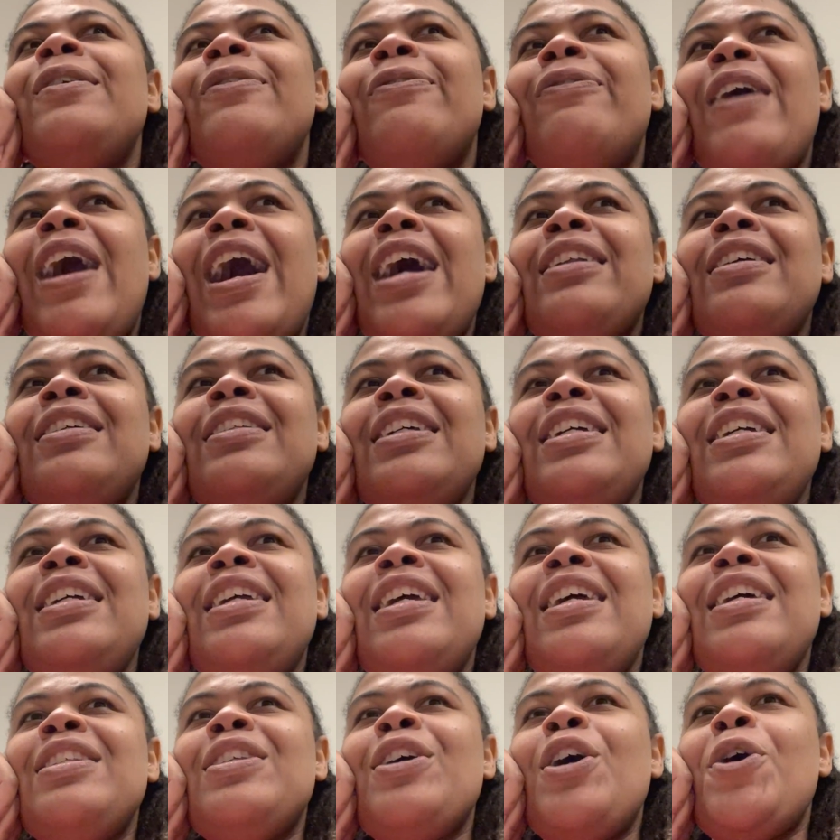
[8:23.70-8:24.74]
finally
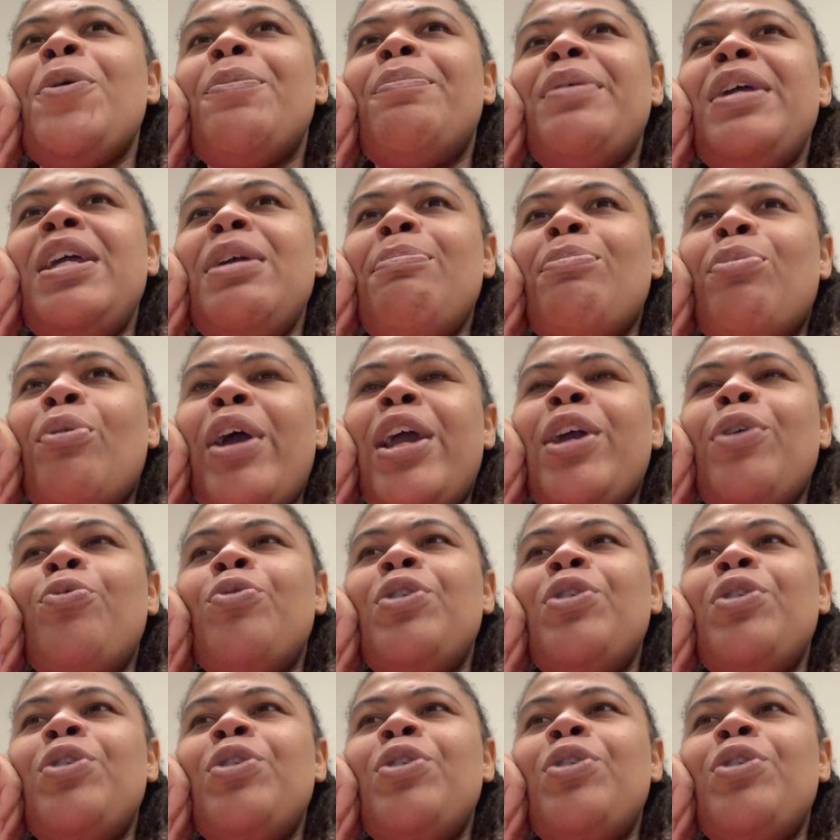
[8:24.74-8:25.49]
gets her big break